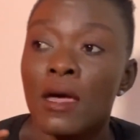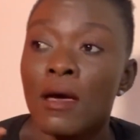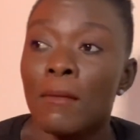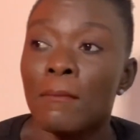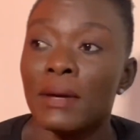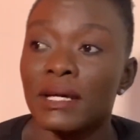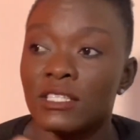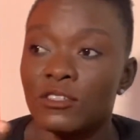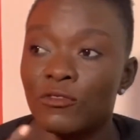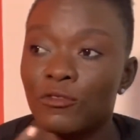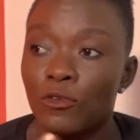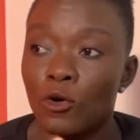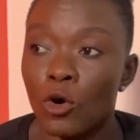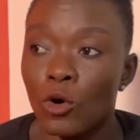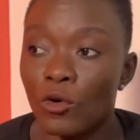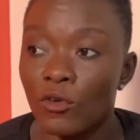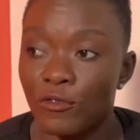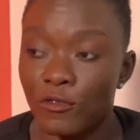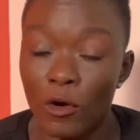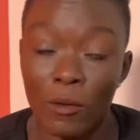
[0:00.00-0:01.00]
But
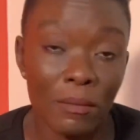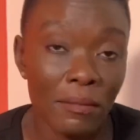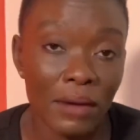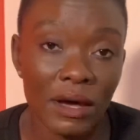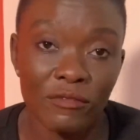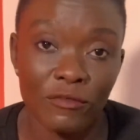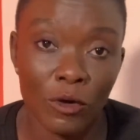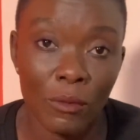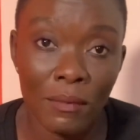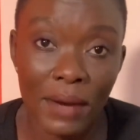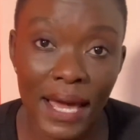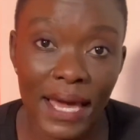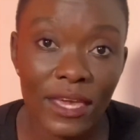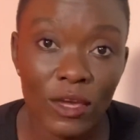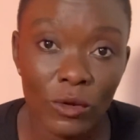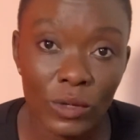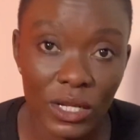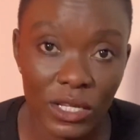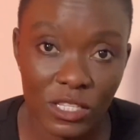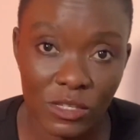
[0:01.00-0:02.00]
for from from my
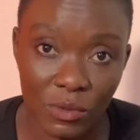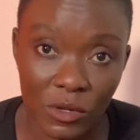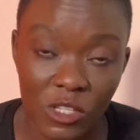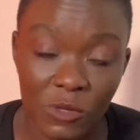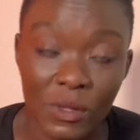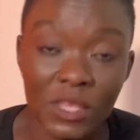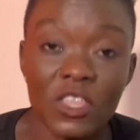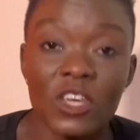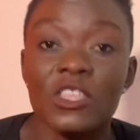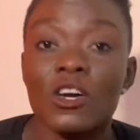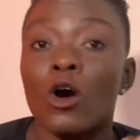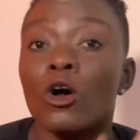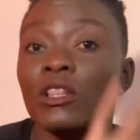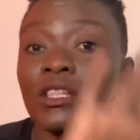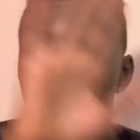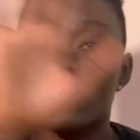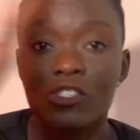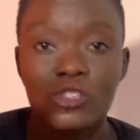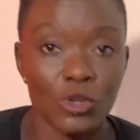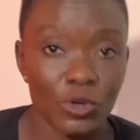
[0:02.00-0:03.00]
own experience, but then all
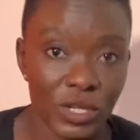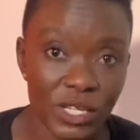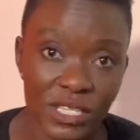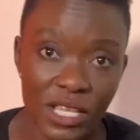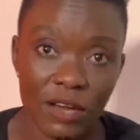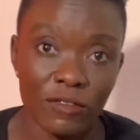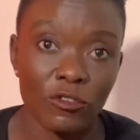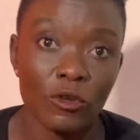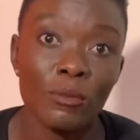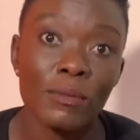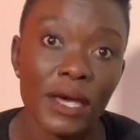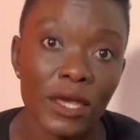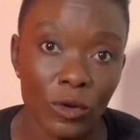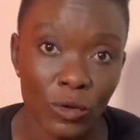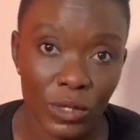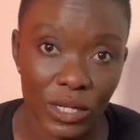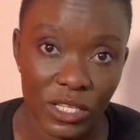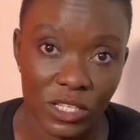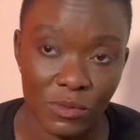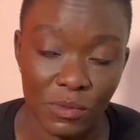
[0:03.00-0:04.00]
these stories are from my
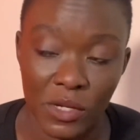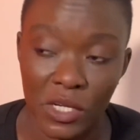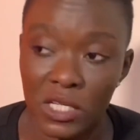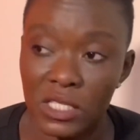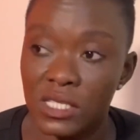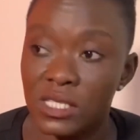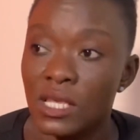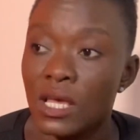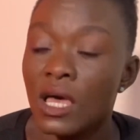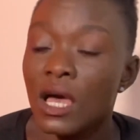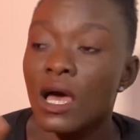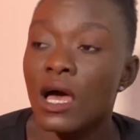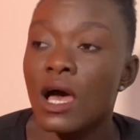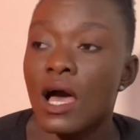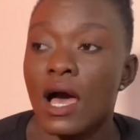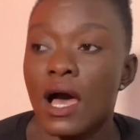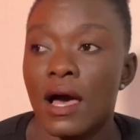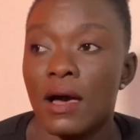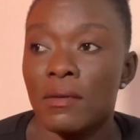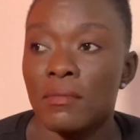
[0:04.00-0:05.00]
own experience.
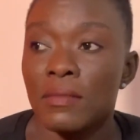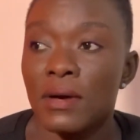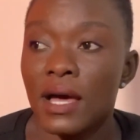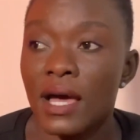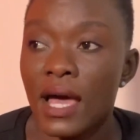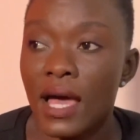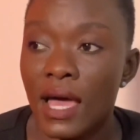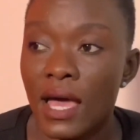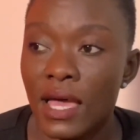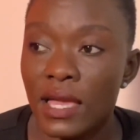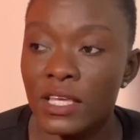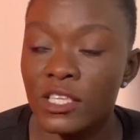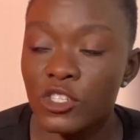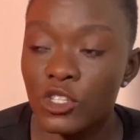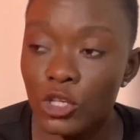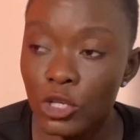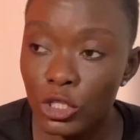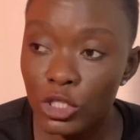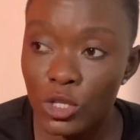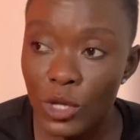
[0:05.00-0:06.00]
Um, it's
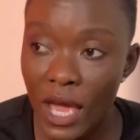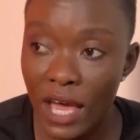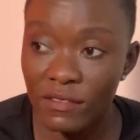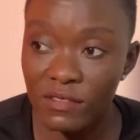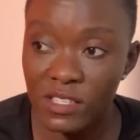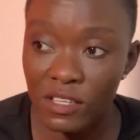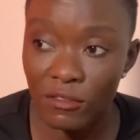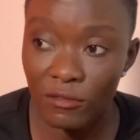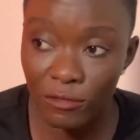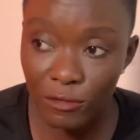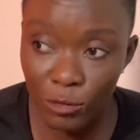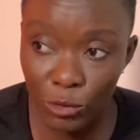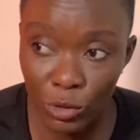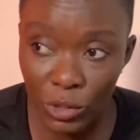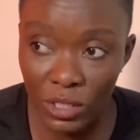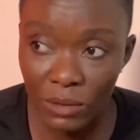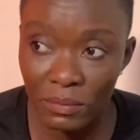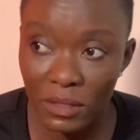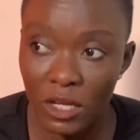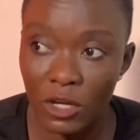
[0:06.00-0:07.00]
good to have some
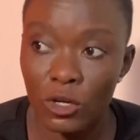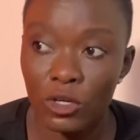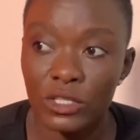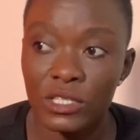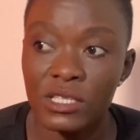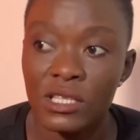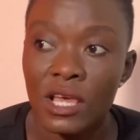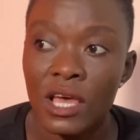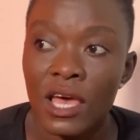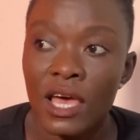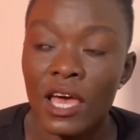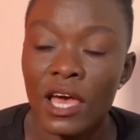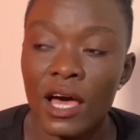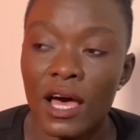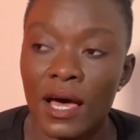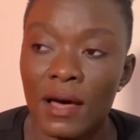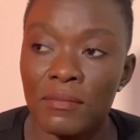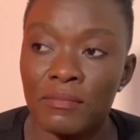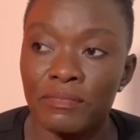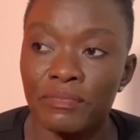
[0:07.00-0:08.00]
food because
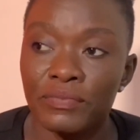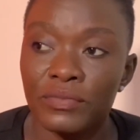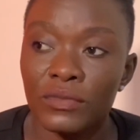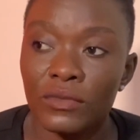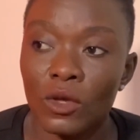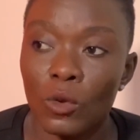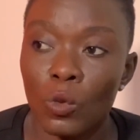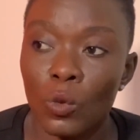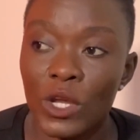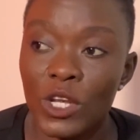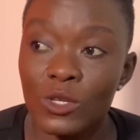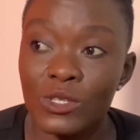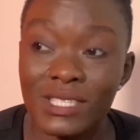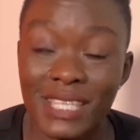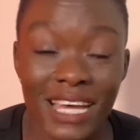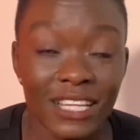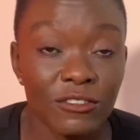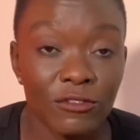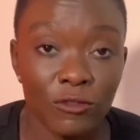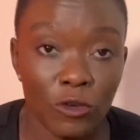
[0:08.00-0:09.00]
um, when you
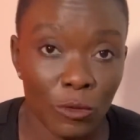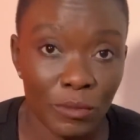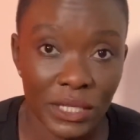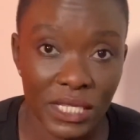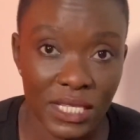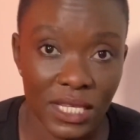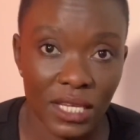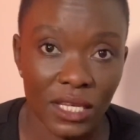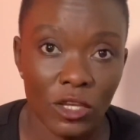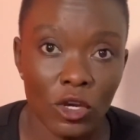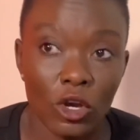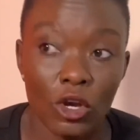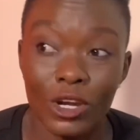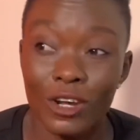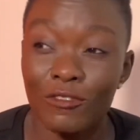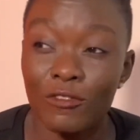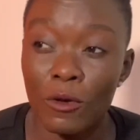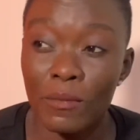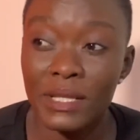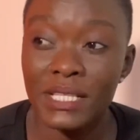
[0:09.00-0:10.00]
start vomiting, you're going to
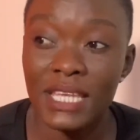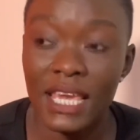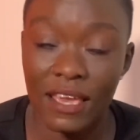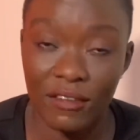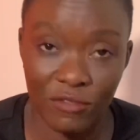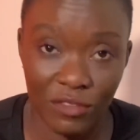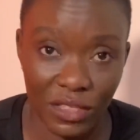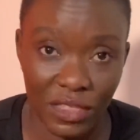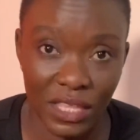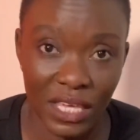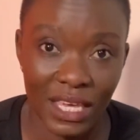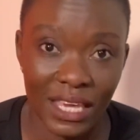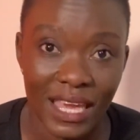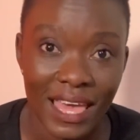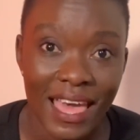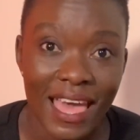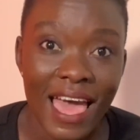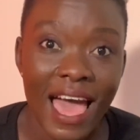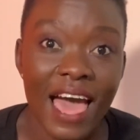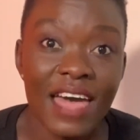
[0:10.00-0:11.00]
vomit everything.
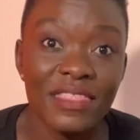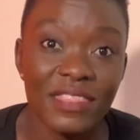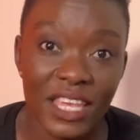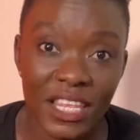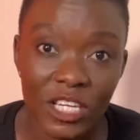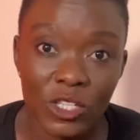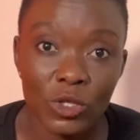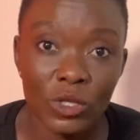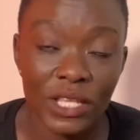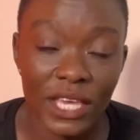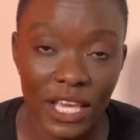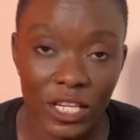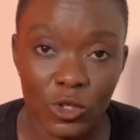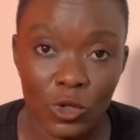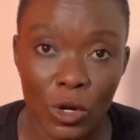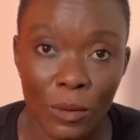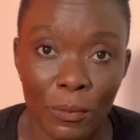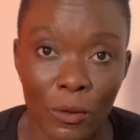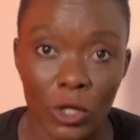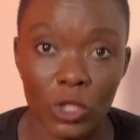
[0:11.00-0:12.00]
And then it will get to
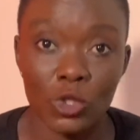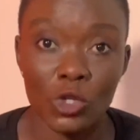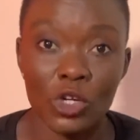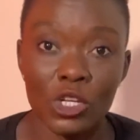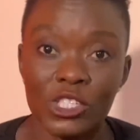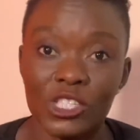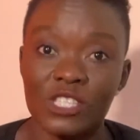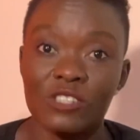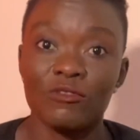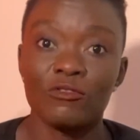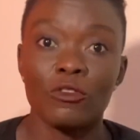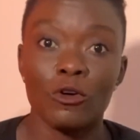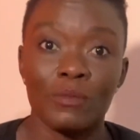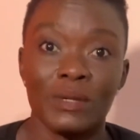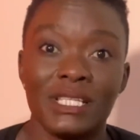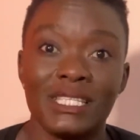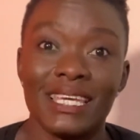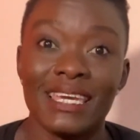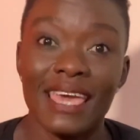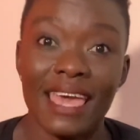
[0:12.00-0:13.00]
a point when you're just
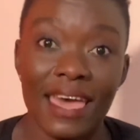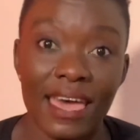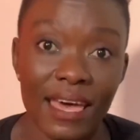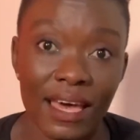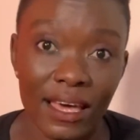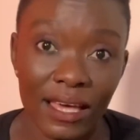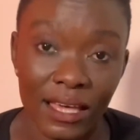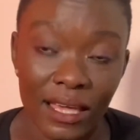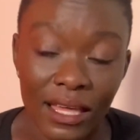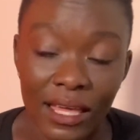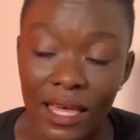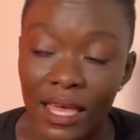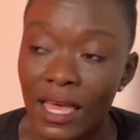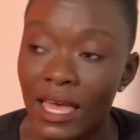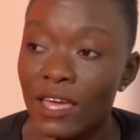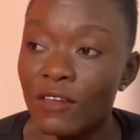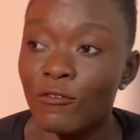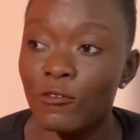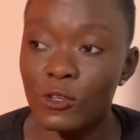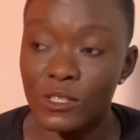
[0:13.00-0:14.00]
vomiting air.
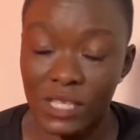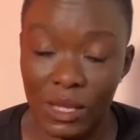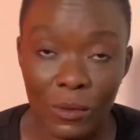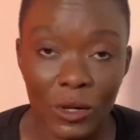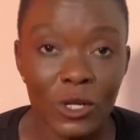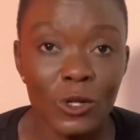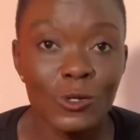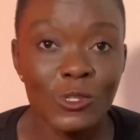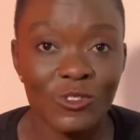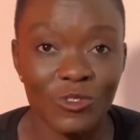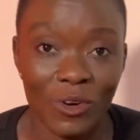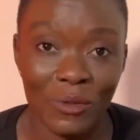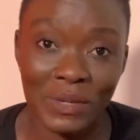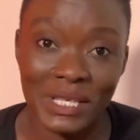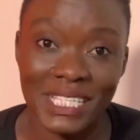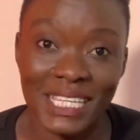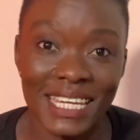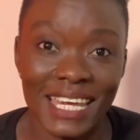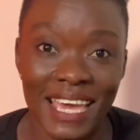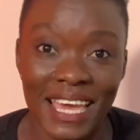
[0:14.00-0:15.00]
And for someone who's
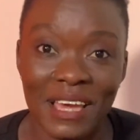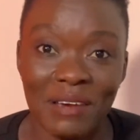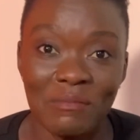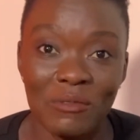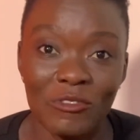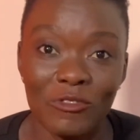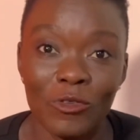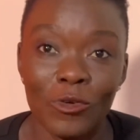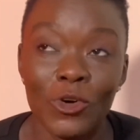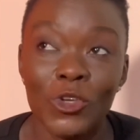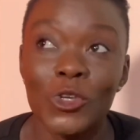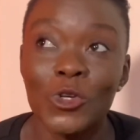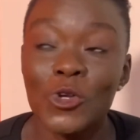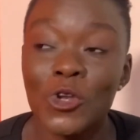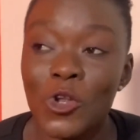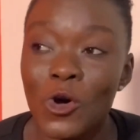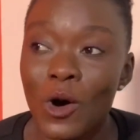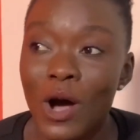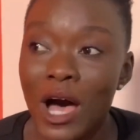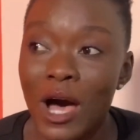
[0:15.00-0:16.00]
vomited air before, you
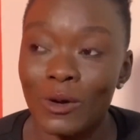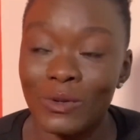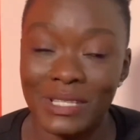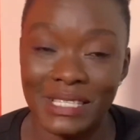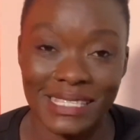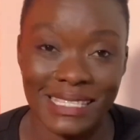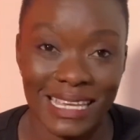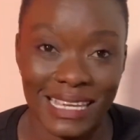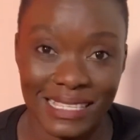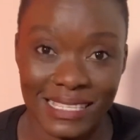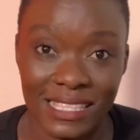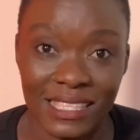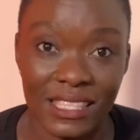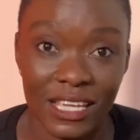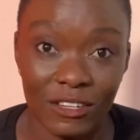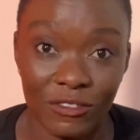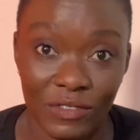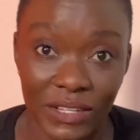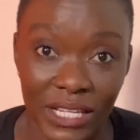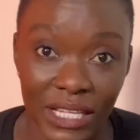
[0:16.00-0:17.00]
know how disgusting that
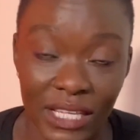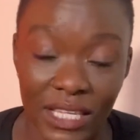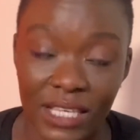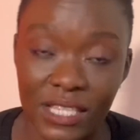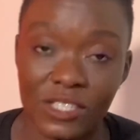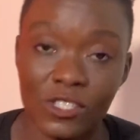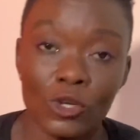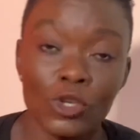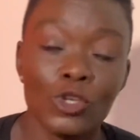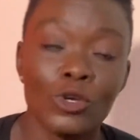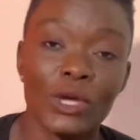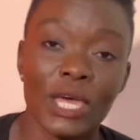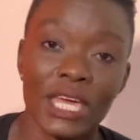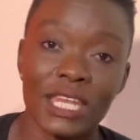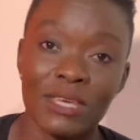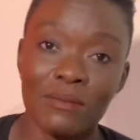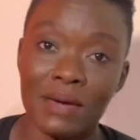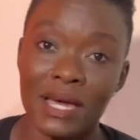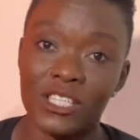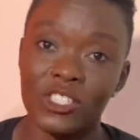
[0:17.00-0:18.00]
feeling is. So you can
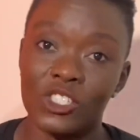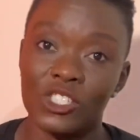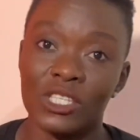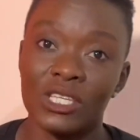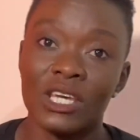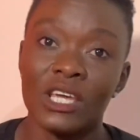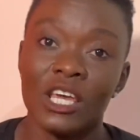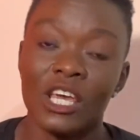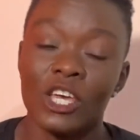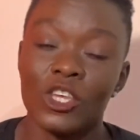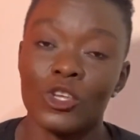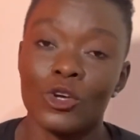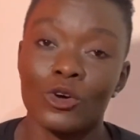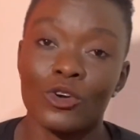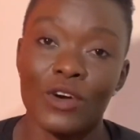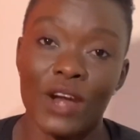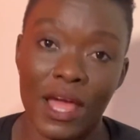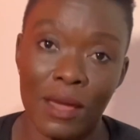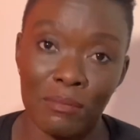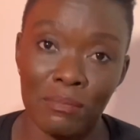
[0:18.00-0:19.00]
imagine you're
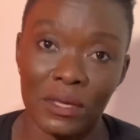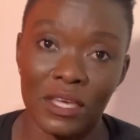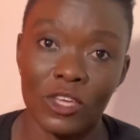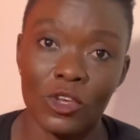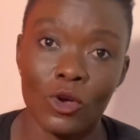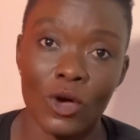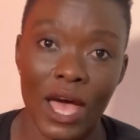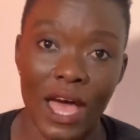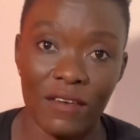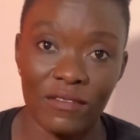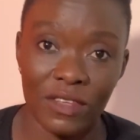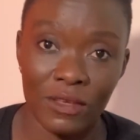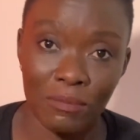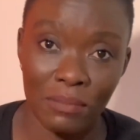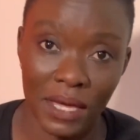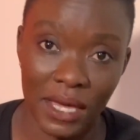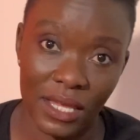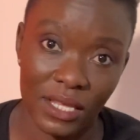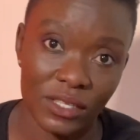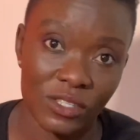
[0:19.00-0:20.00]
cramping, you're having
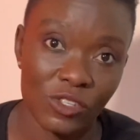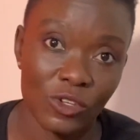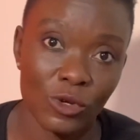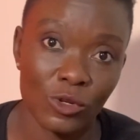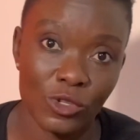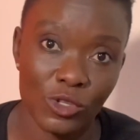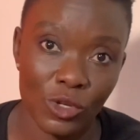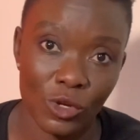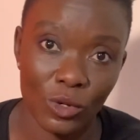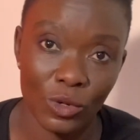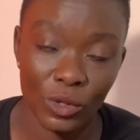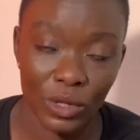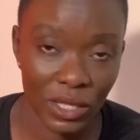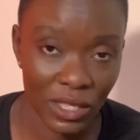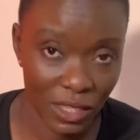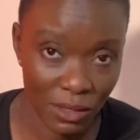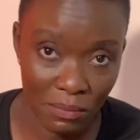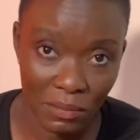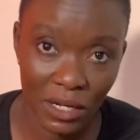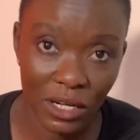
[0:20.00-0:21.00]
pains because you're in
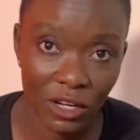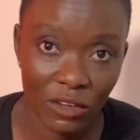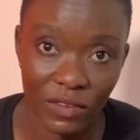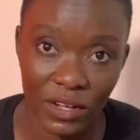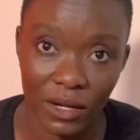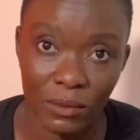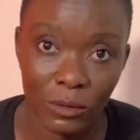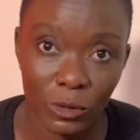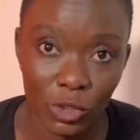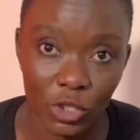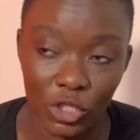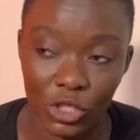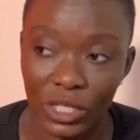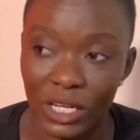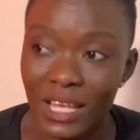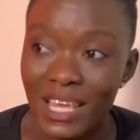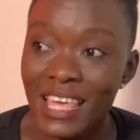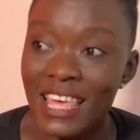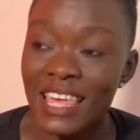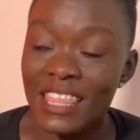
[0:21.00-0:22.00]
the middle of an abortion.
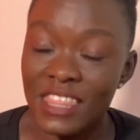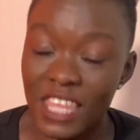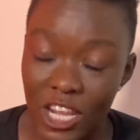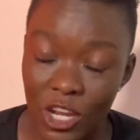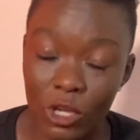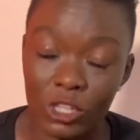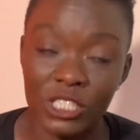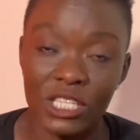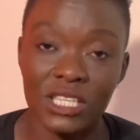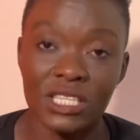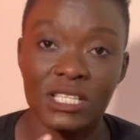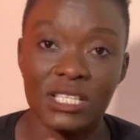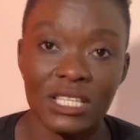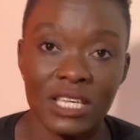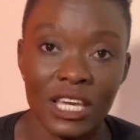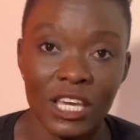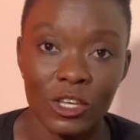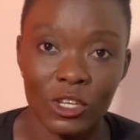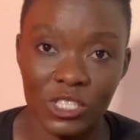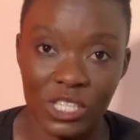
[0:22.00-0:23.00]
Then you're just,
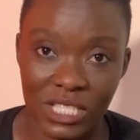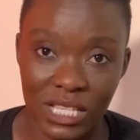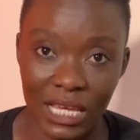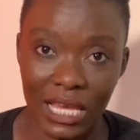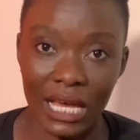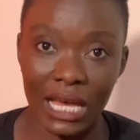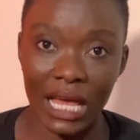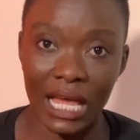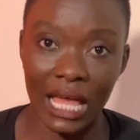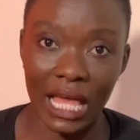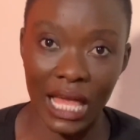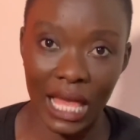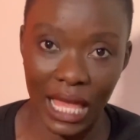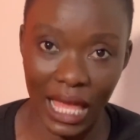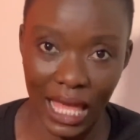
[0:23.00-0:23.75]
you're just like, ah, ah